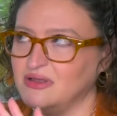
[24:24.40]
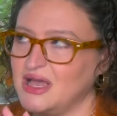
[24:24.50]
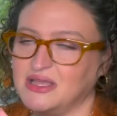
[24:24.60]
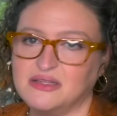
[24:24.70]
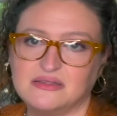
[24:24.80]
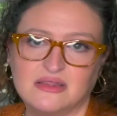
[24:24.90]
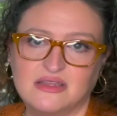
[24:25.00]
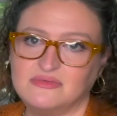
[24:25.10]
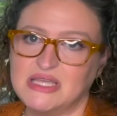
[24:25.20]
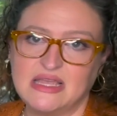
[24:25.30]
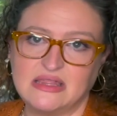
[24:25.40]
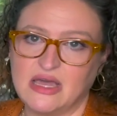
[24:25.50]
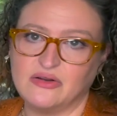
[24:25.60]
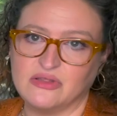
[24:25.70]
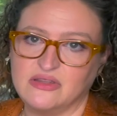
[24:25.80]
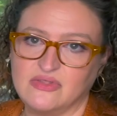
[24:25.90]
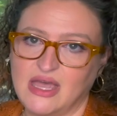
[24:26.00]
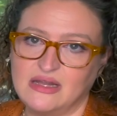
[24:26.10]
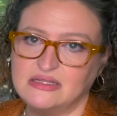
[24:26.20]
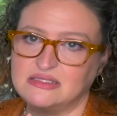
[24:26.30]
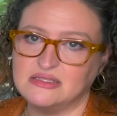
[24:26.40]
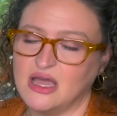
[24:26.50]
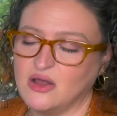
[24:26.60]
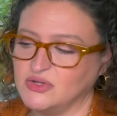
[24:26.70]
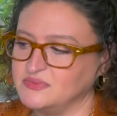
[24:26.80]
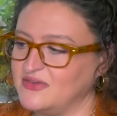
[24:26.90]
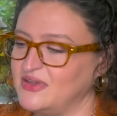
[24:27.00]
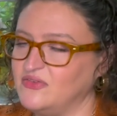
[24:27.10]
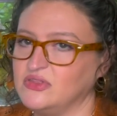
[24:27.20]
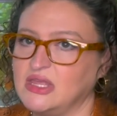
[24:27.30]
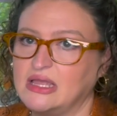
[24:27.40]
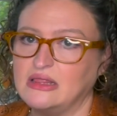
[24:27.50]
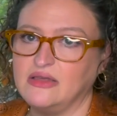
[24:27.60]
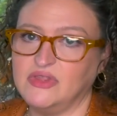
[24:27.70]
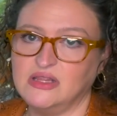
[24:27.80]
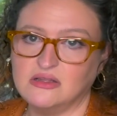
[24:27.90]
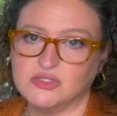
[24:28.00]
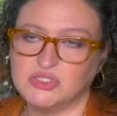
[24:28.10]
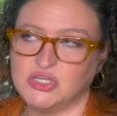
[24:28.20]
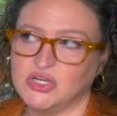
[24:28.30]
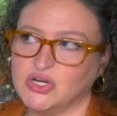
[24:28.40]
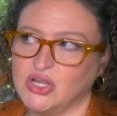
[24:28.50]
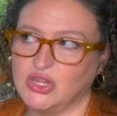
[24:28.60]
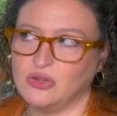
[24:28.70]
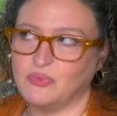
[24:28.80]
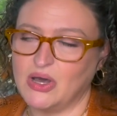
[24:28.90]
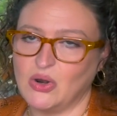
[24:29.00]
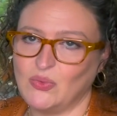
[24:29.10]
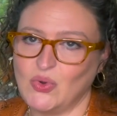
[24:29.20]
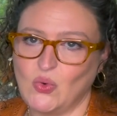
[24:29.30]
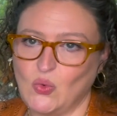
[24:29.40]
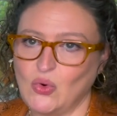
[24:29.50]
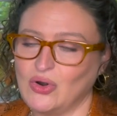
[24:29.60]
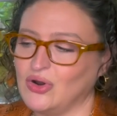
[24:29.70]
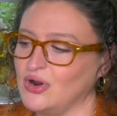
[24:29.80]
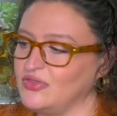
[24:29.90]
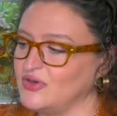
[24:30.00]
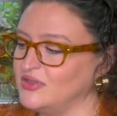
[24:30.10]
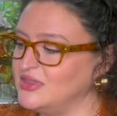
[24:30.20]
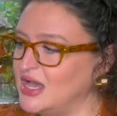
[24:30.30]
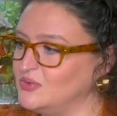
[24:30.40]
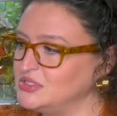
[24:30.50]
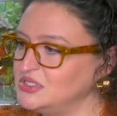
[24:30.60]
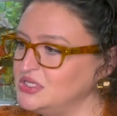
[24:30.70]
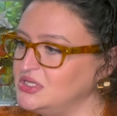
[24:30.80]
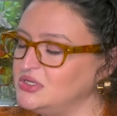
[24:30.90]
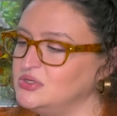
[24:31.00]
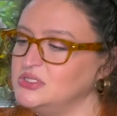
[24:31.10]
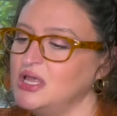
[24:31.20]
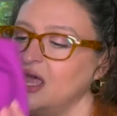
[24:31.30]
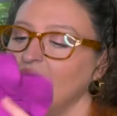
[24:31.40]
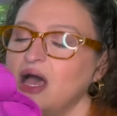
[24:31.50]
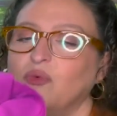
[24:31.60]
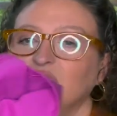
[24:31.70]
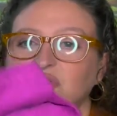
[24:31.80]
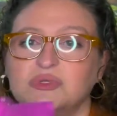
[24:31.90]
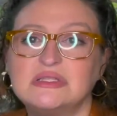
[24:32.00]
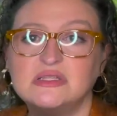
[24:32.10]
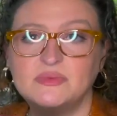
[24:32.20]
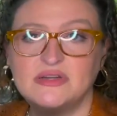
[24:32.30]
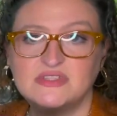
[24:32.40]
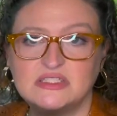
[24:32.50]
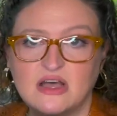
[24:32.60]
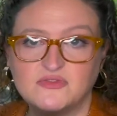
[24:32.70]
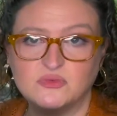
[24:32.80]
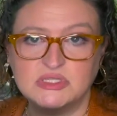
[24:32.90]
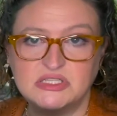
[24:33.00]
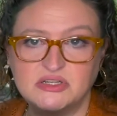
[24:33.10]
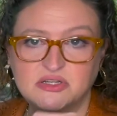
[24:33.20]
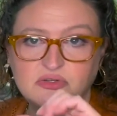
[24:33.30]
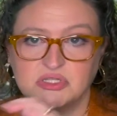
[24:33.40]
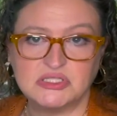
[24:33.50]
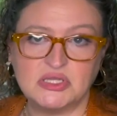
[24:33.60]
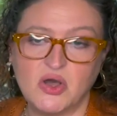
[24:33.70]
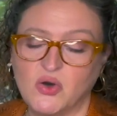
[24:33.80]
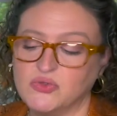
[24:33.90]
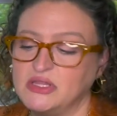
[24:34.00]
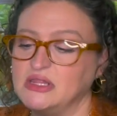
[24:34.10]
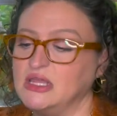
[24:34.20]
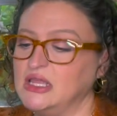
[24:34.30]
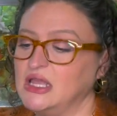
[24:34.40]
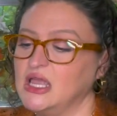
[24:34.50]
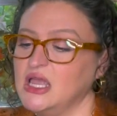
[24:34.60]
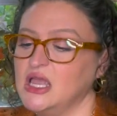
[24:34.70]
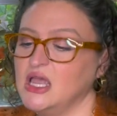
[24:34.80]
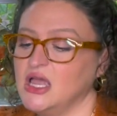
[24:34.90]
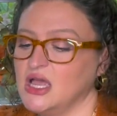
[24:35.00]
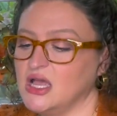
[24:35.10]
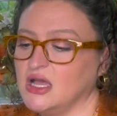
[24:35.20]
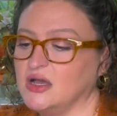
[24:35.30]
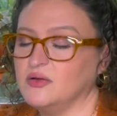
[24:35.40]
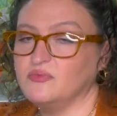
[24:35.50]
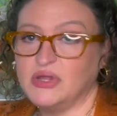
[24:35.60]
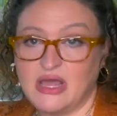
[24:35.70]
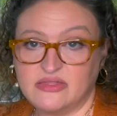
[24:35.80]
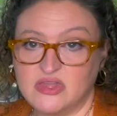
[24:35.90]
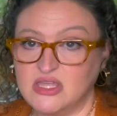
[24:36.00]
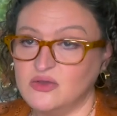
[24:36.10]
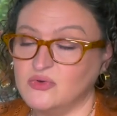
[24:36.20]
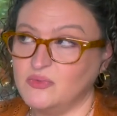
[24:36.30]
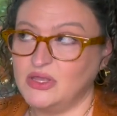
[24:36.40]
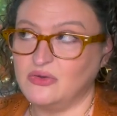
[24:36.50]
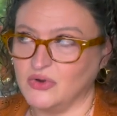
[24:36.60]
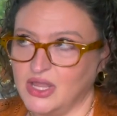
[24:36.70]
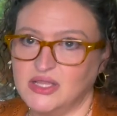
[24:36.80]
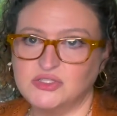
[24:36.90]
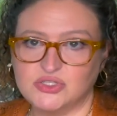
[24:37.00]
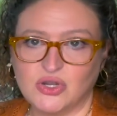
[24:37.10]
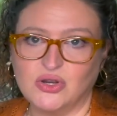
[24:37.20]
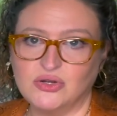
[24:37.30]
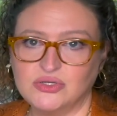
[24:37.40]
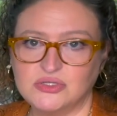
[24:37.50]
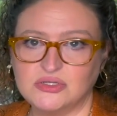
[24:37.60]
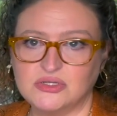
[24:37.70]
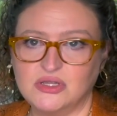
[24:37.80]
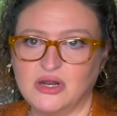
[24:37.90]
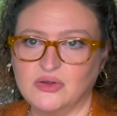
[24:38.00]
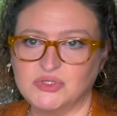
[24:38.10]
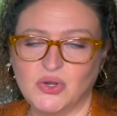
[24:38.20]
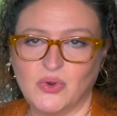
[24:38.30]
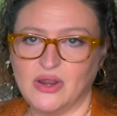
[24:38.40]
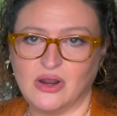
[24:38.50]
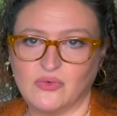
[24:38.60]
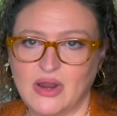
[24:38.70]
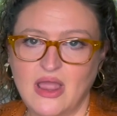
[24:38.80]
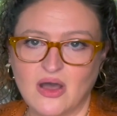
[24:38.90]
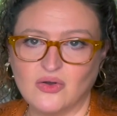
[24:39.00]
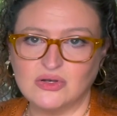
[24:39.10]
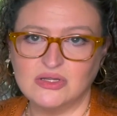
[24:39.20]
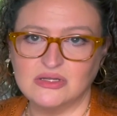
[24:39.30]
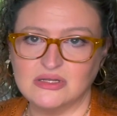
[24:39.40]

I could leave, take that or leave that. It's not always my favorite thing. I love the little deer in the bottom corner. I thought that was cute. Wish it was a little bit of a softer material is the only thing. Uh, but I think it would be great shirt, you know, to wear around.